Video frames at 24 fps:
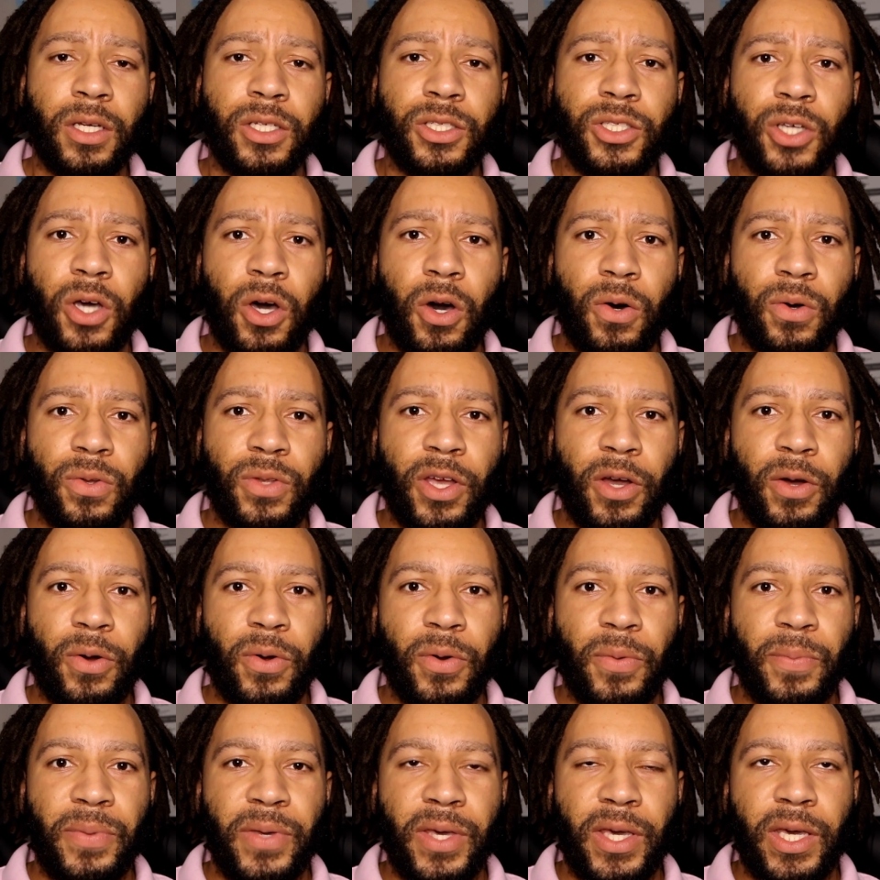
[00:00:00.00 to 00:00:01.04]
So there
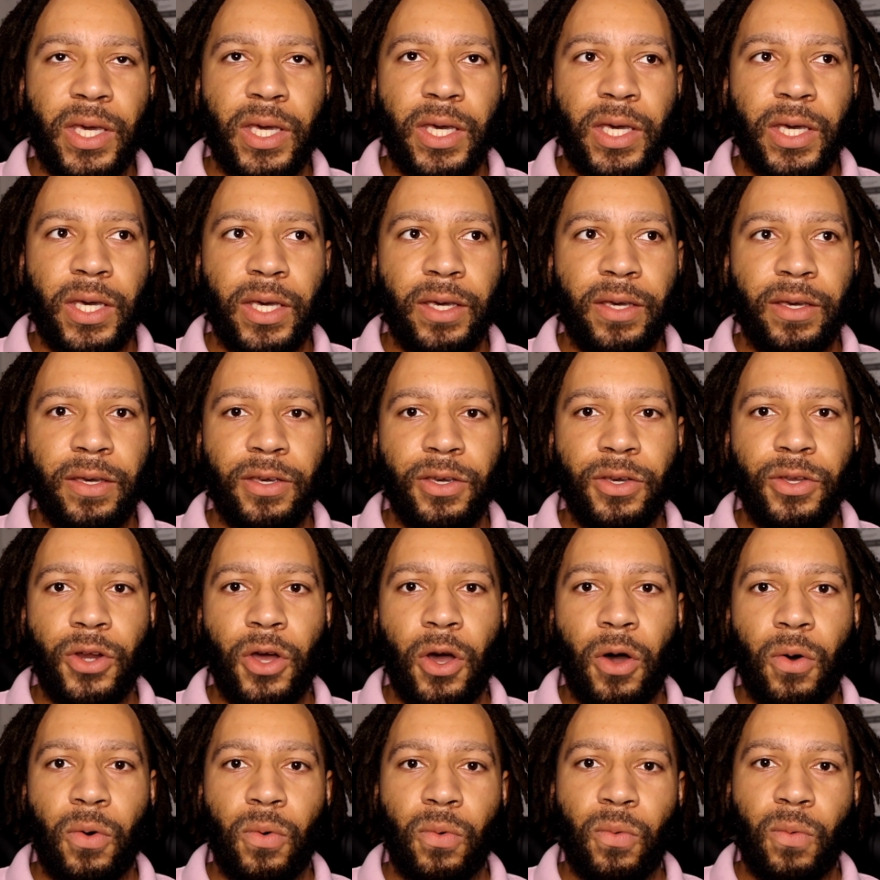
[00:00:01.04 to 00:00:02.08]
would be,
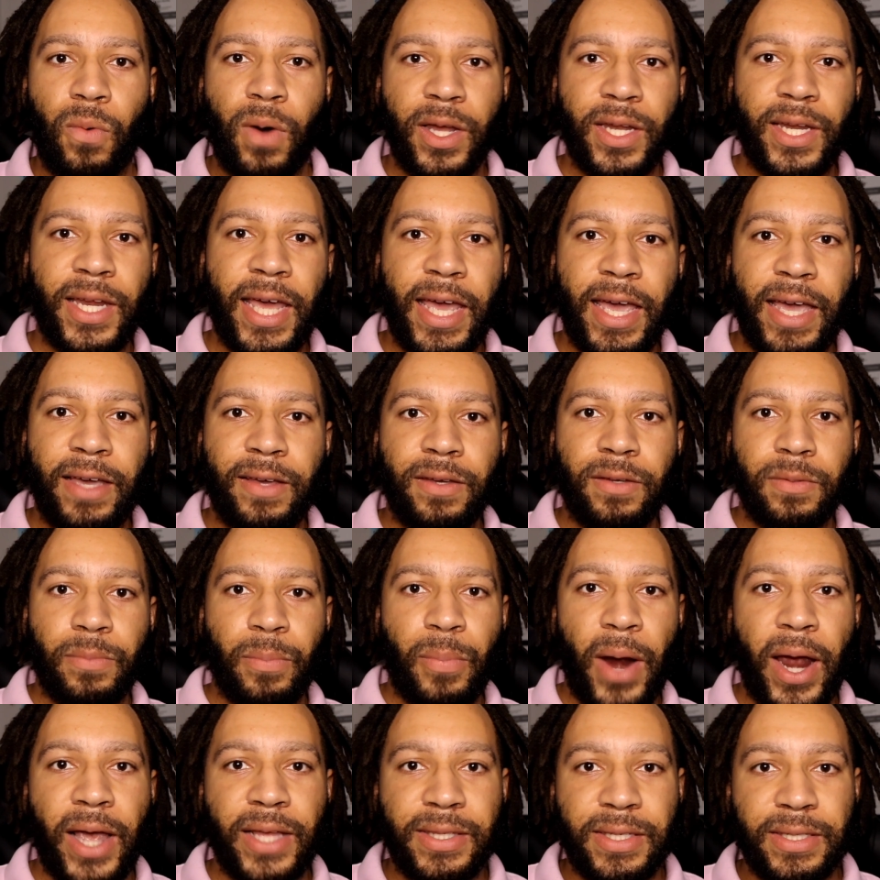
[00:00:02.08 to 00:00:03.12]
1 day
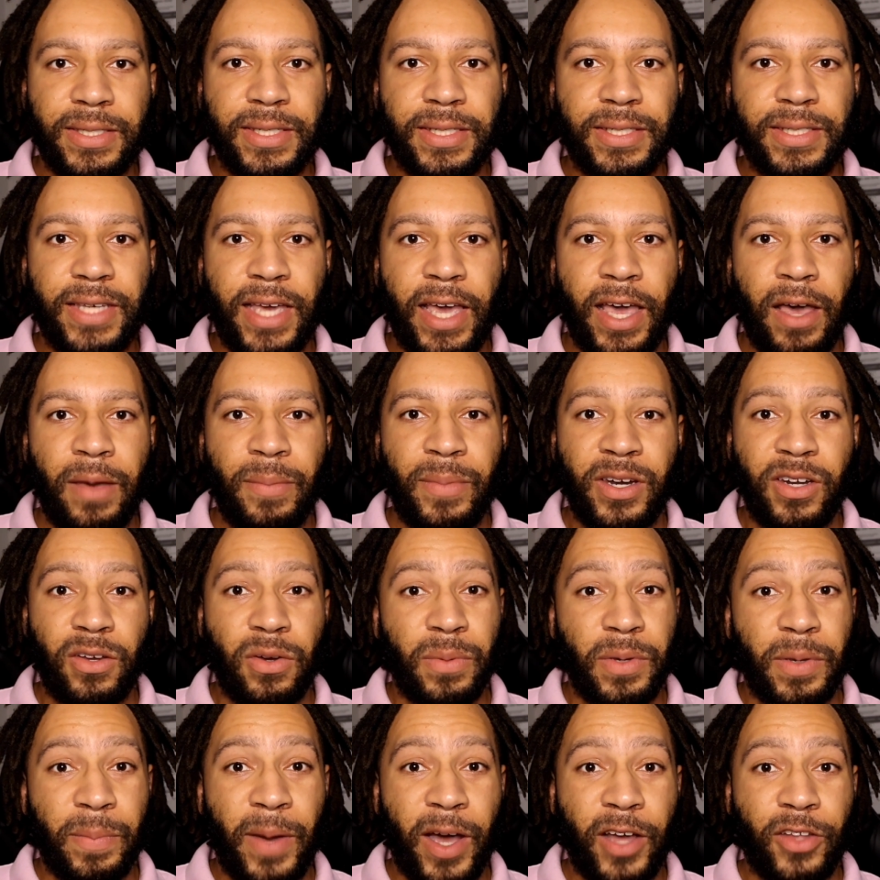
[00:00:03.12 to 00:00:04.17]
practice exam, and it'll
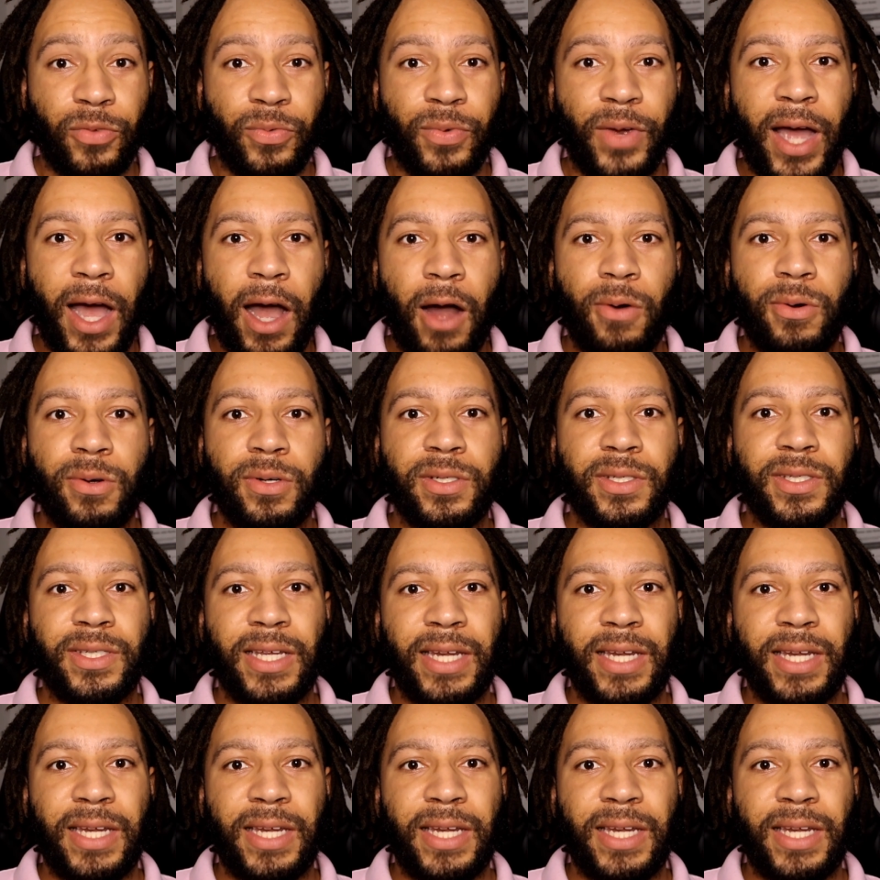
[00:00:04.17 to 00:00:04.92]
be about 3 hours.